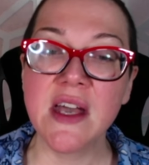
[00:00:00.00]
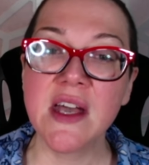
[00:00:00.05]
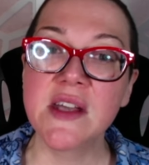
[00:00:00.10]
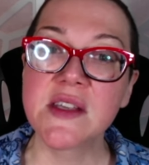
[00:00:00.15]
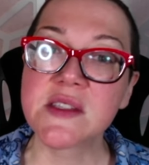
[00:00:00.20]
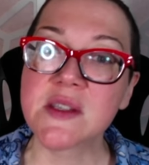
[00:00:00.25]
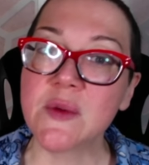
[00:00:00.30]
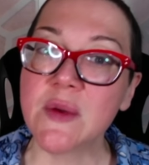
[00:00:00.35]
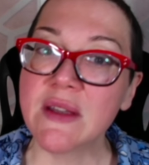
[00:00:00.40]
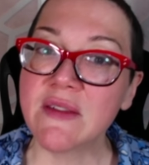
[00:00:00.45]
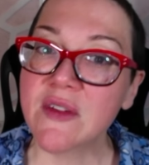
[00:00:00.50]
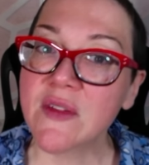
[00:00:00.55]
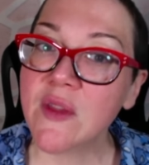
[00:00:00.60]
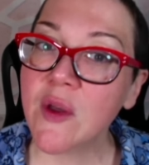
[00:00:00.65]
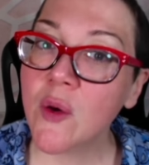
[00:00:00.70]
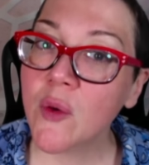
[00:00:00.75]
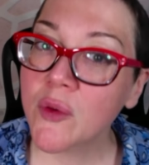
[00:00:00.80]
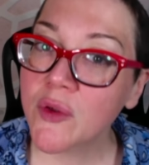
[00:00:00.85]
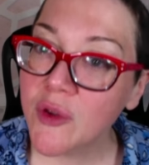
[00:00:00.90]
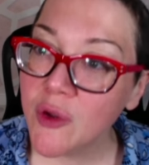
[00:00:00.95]
So even
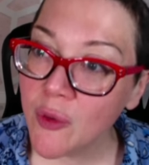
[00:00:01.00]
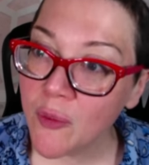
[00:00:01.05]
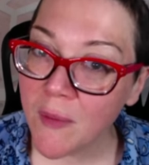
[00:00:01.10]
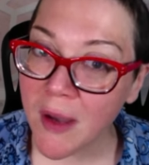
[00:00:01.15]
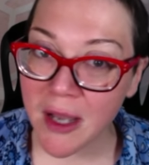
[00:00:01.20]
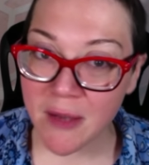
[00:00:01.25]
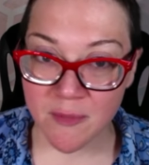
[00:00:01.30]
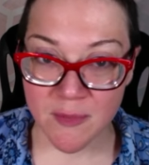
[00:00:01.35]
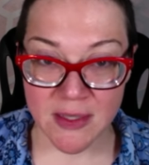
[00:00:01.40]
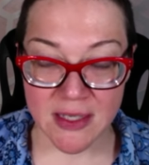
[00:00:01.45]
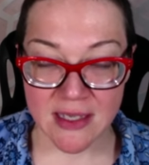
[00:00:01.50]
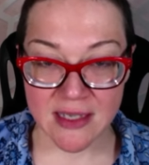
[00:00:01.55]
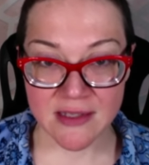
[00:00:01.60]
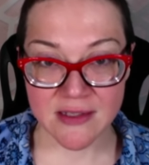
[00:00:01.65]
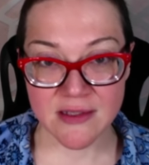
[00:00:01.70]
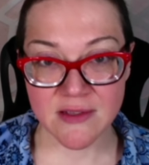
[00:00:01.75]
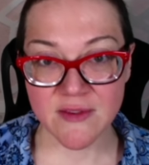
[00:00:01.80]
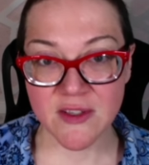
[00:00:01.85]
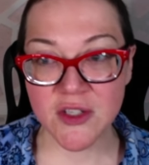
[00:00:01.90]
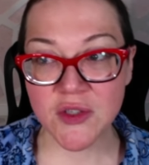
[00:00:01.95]
though you might be
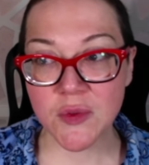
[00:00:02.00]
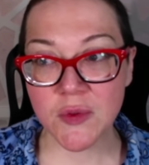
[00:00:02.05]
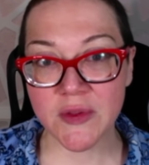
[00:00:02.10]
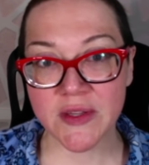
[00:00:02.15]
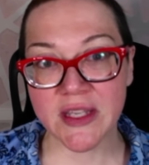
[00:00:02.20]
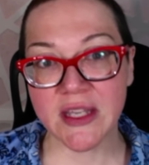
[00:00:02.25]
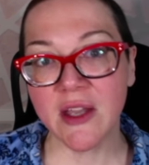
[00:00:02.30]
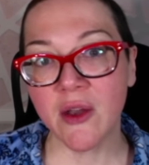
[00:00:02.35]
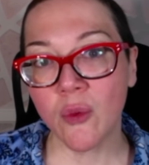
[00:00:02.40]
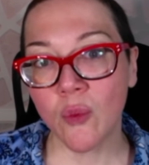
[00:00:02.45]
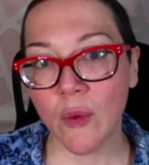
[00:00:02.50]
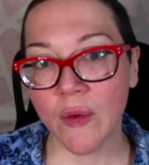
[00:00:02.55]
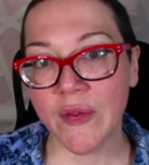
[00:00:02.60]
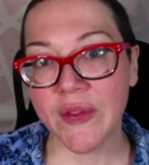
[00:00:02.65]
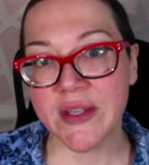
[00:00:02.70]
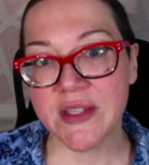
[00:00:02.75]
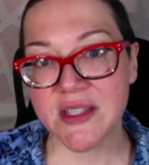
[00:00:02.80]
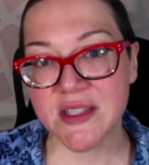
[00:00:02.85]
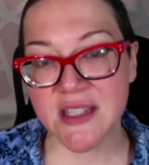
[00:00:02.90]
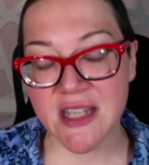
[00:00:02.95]
individually
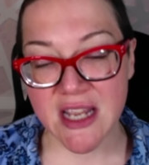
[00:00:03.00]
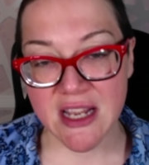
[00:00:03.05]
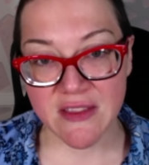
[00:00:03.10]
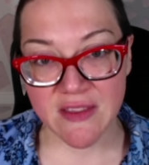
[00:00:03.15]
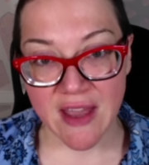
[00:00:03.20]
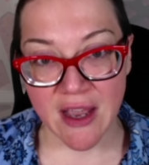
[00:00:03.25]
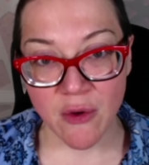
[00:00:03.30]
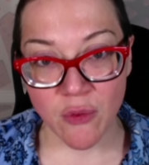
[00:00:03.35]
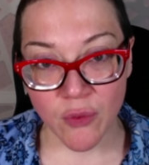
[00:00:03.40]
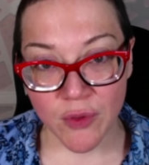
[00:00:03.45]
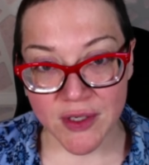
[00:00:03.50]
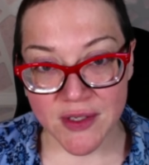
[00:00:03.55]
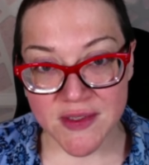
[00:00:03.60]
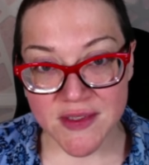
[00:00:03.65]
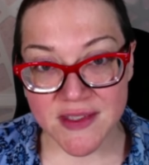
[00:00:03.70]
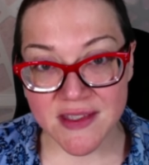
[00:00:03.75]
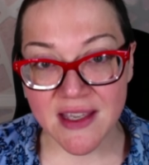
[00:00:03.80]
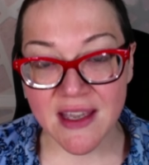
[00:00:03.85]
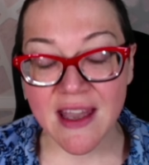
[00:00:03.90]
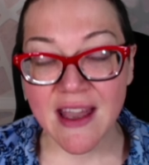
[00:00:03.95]
willing to take that
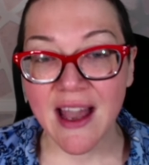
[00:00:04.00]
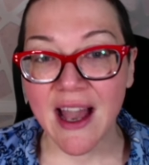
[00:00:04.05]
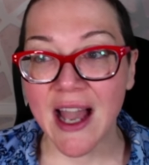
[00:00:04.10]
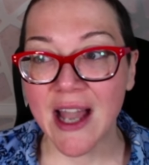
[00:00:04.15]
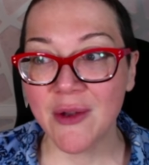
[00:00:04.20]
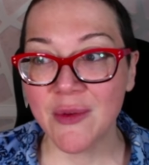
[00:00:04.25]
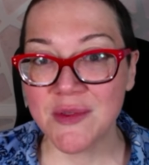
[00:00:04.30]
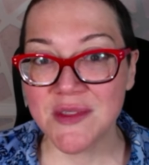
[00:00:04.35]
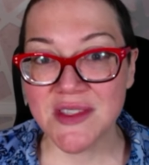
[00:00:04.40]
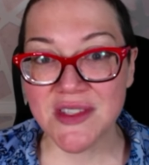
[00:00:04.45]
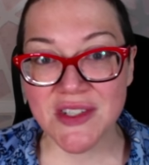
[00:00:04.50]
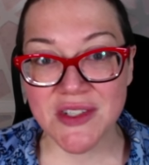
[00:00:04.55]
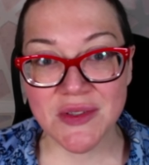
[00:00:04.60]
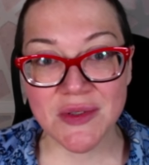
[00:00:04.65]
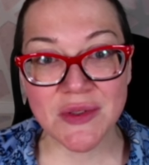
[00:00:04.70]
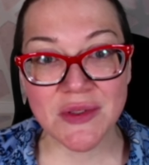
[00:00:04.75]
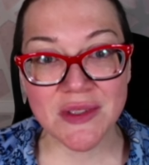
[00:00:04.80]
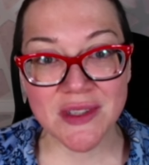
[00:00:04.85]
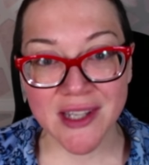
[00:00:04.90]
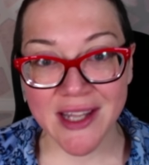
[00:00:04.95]
risk, I would
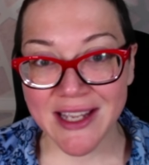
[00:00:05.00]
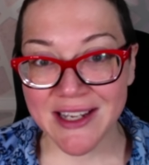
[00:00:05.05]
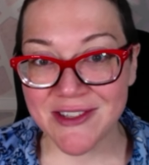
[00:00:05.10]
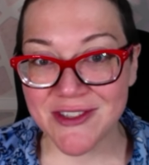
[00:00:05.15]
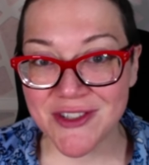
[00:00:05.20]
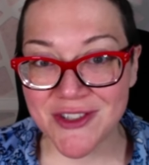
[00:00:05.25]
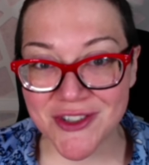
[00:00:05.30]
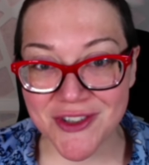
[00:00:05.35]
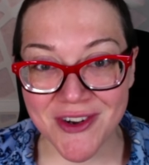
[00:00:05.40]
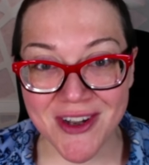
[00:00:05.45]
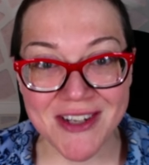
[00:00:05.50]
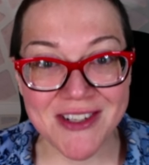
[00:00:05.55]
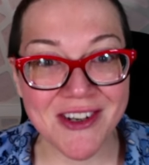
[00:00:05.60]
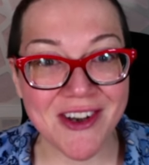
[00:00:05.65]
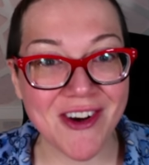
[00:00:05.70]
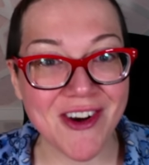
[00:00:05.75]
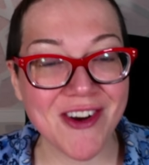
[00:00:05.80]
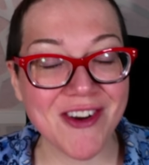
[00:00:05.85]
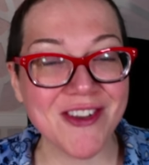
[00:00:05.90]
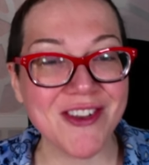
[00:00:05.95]
still like to try to
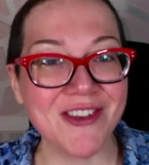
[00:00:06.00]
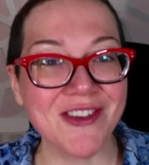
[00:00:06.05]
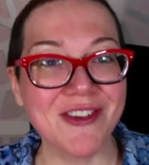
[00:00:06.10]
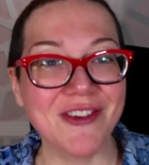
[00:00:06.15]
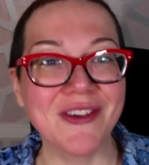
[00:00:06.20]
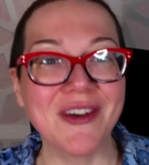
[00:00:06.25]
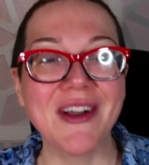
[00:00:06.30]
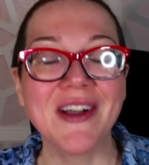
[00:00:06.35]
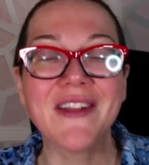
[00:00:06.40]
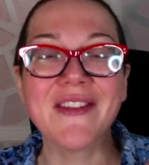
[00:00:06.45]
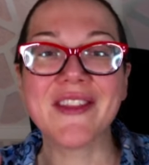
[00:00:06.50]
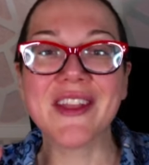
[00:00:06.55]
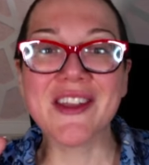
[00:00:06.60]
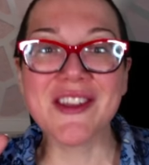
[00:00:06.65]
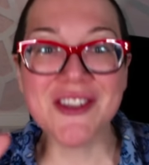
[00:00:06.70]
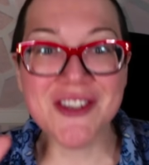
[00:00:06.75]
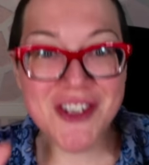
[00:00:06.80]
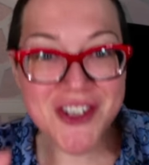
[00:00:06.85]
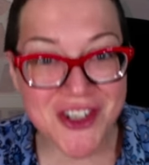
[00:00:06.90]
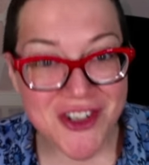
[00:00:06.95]
argue that
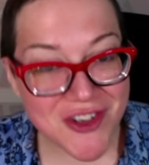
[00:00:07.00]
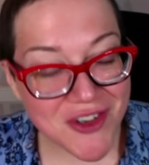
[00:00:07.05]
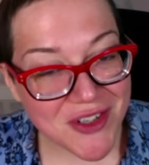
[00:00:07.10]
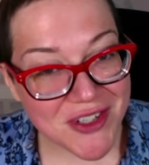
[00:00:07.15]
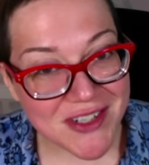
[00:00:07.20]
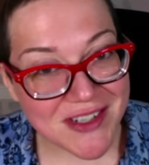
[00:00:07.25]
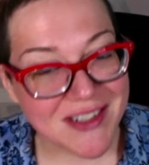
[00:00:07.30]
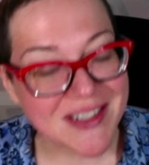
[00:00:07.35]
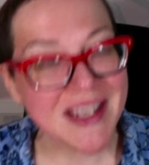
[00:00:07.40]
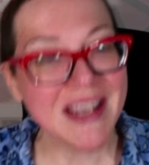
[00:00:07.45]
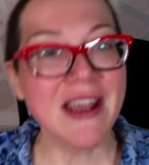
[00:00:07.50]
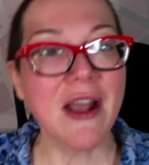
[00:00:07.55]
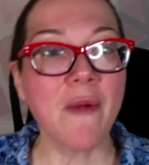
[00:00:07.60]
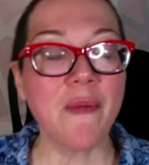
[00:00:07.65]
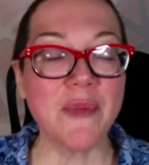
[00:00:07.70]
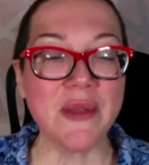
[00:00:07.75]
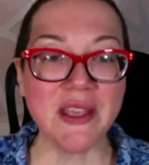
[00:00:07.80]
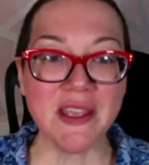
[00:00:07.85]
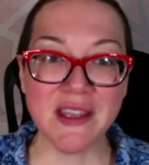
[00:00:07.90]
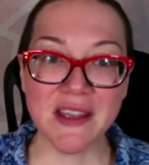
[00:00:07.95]
you shouldn't,
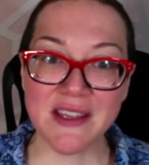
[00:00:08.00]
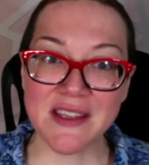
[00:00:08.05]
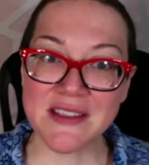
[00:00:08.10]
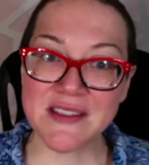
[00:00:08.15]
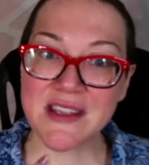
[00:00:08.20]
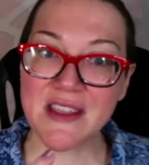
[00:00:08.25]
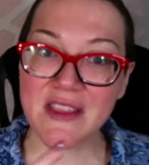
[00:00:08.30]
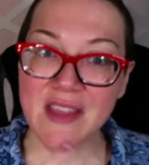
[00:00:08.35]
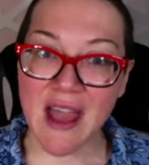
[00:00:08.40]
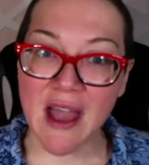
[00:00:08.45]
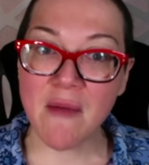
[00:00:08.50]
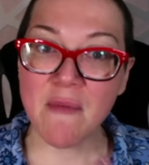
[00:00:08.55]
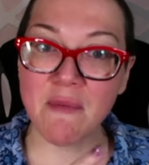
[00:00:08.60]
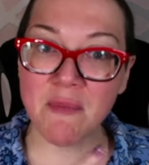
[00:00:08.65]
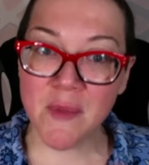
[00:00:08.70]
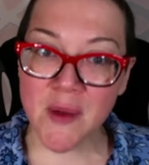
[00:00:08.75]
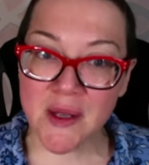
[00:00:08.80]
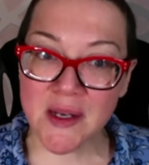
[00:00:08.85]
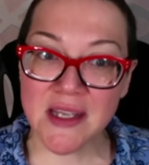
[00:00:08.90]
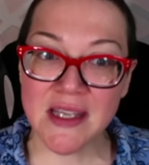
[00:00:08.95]
because that
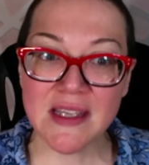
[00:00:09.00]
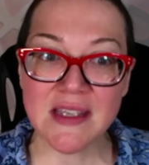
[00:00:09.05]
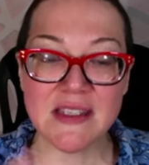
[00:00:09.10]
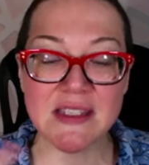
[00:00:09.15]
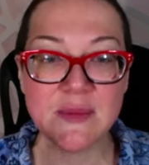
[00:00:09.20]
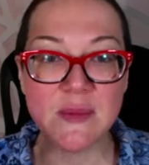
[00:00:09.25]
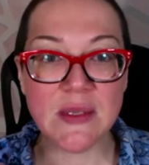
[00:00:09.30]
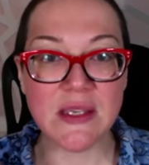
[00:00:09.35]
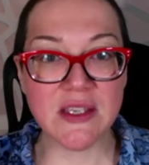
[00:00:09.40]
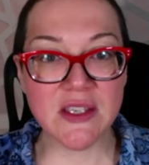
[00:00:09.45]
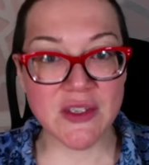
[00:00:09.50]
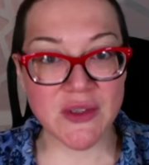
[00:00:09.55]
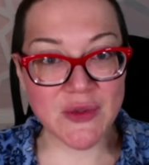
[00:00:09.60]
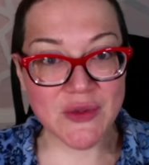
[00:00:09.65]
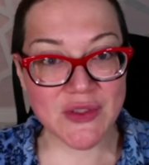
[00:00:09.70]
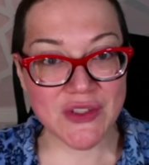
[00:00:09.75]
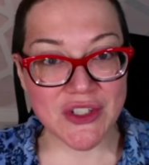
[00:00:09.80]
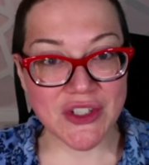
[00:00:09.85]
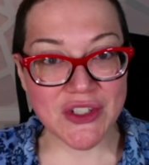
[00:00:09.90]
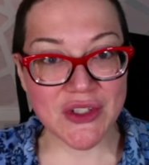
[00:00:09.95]
money is being
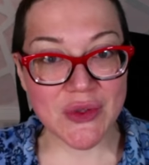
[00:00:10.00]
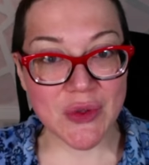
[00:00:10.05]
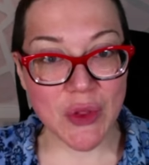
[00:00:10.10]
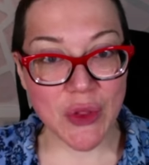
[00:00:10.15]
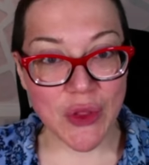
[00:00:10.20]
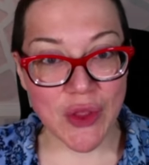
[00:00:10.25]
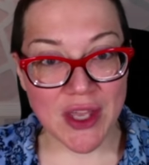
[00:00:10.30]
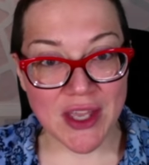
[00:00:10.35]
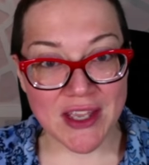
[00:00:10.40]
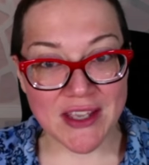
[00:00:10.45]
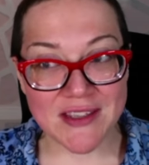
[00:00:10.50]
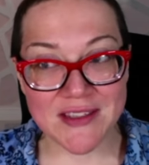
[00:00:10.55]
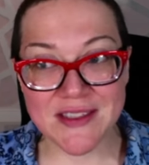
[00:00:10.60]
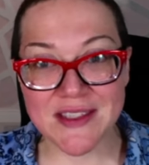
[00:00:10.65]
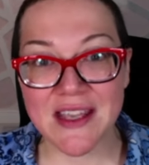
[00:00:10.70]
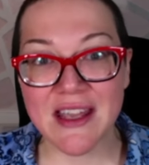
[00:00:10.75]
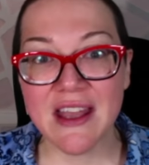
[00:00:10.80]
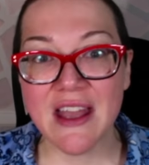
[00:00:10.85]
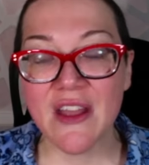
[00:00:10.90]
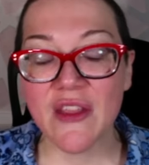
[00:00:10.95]
used to do things
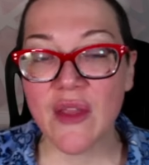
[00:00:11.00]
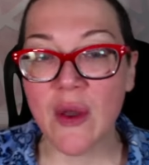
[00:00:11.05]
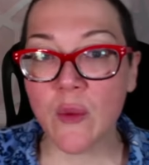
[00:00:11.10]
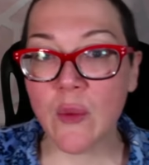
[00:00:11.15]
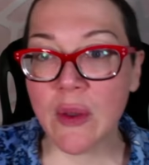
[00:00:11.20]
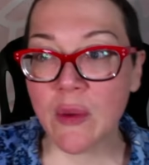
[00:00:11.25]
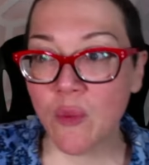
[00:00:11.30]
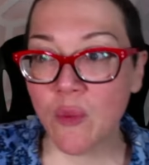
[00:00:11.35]
that we